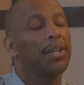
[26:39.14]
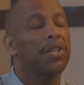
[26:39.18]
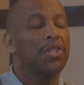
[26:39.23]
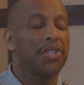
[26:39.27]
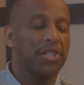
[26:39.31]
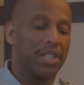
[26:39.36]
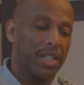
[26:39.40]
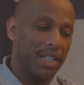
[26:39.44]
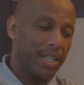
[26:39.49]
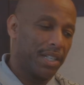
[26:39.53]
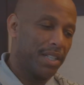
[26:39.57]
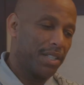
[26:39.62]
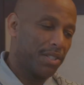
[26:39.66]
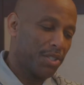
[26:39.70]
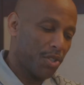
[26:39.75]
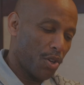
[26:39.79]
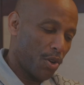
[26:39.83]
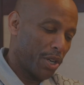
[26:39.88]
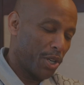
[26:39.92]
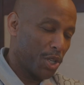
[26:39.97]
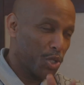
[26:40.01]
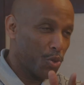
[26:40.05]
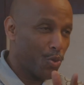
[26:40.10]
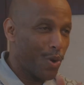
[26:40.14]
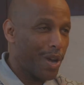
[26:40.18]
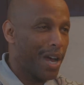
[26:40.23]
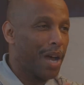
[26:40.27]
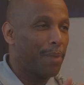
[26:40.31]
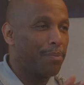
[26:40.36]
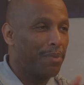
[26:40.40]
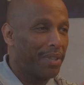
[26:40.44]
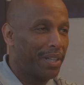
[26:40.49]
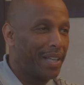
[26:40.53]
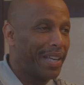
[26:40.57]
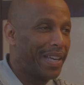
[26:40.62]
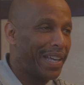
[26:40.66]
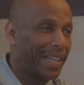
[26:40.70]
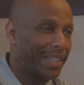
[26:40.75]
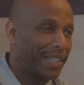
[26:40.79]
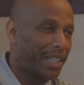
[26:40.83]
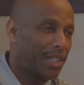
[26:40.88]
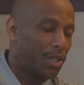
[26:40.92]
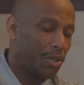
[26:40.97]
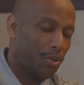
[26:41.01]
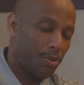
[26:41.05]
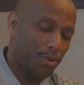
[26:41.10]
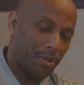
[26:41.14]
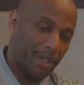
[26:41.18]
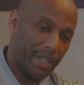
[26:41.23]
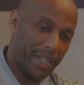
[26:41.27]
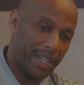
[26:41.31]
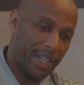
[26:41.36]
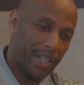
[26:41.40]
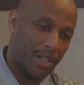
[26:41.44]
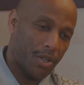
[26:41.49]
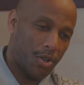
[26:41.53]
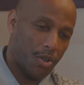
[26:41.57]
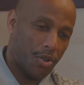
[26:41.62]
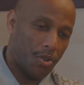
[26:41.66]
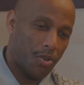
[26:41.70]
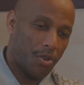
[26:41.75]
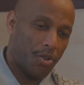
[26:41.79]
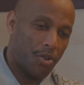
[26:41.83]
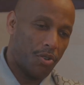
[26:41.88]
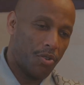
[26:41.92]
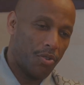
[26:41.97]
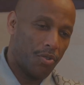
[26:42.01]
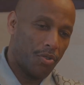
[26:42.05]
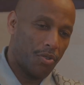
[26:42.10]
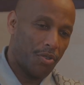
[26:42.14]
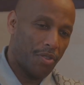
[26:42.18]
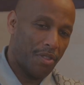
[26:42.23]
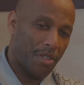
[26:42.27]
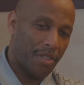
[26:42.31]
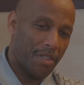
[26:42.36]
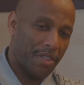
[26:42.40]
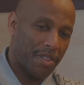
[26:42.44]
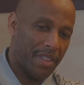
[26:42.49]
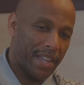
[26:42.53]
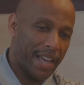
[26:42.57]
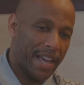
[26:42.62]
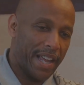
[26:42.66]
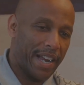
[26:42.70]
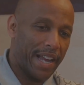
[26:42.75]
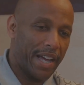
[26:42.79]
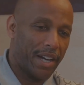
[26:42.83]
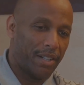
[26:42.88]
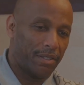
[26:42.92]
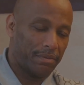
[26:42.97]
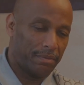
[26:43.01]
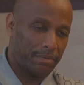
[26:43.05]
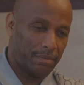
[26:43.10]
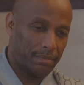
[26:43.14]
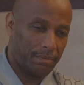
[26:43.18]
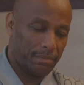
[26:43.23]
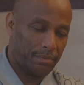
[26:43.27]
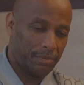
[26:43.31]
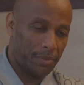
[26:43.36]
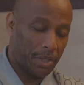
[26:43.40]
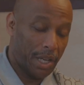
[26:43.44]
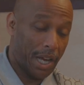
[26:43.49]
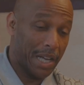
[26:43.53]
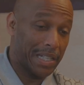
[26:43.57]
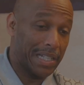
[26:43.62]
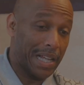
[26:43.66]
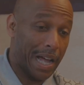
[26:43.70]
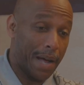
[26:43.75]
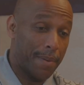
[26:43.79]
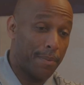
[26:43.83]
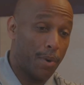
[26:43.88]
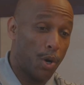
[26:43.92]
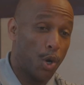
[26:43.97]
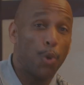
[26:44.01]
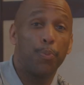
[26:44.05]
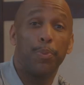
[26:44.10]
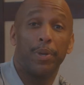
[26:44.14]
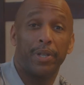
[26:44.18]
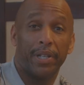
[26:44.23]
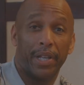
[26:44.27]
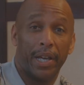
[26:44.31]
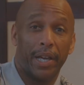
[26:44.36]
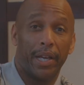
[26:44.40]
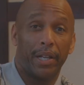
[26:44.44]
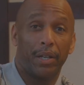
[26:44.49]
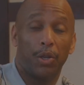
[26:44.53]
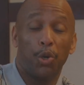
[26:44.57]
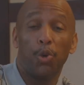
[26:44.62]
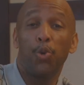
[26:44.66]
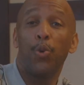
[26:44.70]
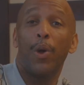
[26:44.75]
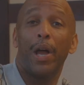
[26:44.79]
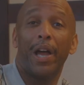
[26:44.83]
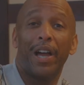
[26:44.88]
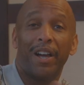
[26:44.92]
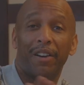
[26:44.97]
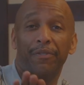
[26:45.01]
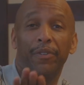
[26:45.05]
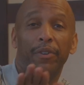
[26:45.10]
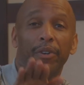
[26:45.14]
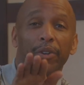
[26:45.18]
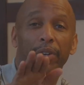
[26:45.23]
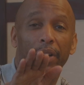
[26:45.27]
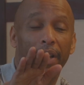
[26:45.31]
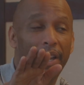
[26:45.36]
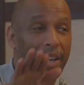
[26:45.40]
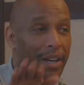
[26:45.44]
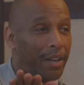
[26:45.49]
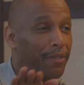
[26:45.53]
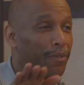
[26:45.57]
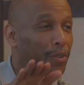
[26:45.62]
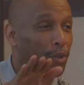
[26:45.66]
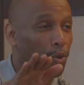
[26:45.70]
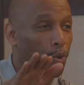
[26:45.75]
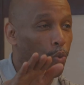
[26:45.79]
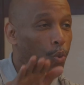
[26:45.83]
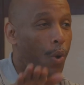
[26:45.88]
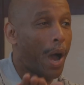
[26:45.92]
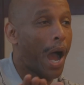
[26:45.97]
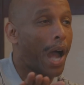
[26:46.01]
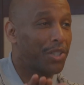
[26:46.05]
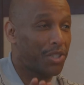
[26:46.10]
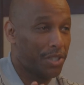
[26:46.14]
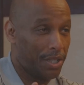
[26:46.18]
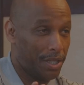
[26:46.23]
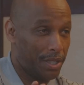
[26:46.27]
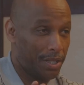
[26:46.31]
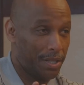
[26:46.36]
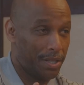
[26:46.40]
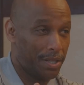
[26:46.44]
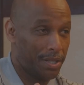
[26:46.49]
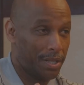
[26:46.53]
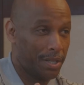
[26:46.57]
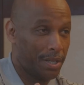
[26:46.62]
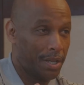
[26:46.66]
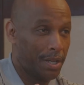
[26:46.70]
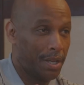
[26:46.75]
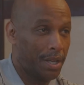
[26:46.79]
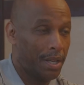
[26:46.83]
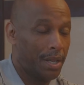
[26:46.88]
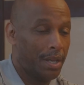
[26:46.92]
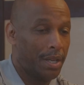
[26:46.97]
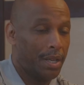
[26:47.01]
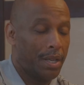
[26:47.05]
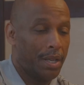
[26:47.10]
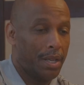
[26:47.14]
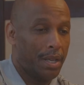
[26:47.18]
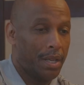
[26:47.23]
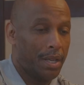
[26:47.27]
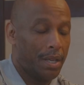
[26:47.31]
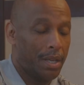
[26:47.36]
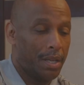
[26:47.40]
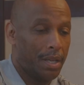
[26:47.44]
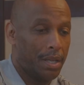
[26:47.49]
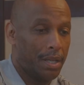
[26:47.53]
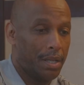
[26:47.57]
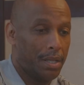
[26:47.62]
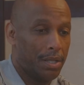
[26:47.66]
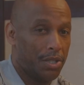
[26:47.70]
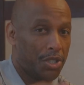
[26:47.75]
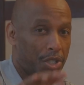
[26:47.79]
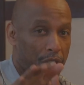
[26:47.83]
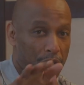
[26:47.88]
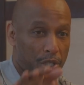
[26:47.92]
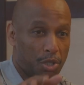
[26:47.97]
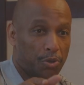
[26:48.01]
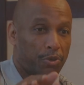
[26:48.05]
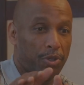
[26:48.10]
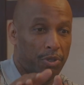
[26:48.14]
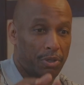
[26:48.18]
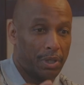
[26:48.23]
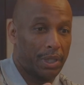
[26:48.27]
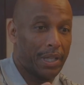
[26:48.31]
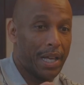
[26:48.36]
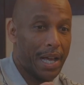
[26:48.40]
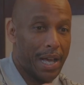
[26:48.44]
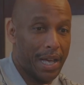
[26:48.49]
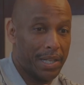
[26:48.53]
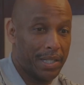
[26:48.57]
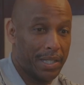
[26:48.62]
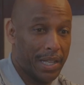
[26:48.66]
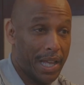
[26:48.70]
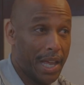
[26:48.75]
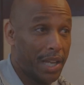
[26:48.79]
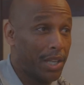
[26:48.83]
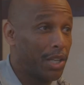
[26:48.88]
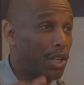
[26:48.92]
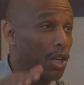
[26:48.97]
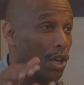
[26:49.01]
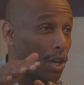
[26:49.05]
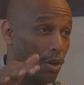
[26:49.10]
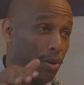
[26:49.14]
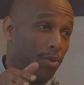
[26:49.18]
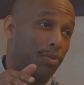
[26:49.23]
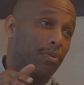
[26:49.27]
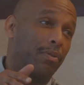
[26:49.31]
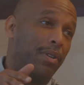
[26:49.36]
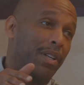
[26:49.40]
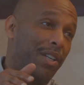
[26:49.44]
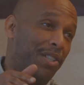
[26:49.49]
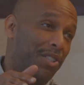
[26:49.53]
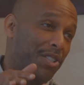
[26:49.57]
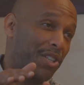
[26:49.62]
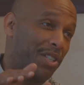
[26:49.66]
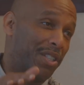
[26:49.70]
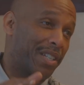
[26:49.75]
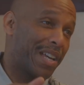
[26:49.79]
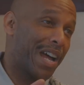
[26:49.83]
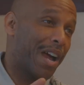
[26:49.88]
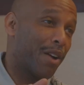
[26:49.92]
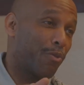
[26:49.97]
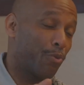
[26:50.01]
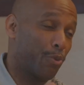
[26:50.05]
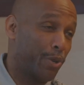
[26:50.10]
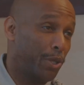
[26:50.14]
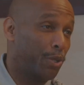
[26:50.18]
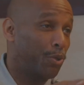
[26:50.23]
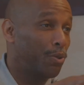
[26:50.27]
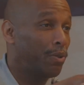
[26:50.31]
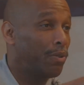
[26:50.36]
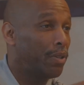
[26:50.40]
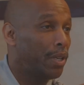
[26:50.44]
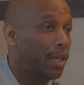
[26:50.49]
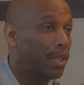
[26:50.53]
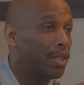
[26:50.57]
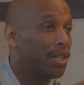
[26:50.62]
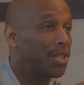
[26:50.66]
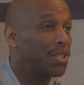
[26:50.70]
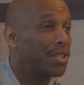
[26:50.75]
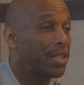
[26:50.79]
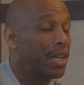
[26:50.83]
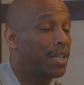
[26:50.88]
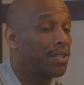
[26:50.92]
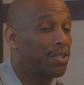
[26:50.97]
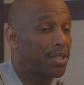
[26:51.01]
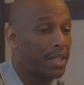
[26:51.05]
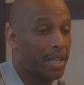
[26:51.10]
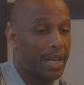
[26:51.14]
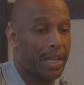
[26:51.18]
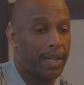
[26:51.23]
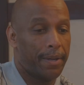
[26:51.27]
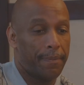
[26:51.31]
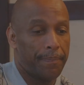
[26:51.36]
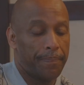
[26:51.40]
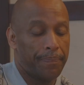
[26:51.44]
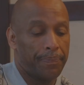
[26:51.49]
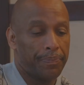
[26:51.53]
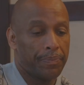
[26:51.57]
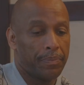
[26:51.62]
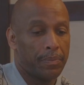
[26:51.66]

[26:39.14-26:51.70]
See, so here's why I'm glad that you laid all that out. Because I'm hoping that whoever ever watches just realize that, it just got real in the sense that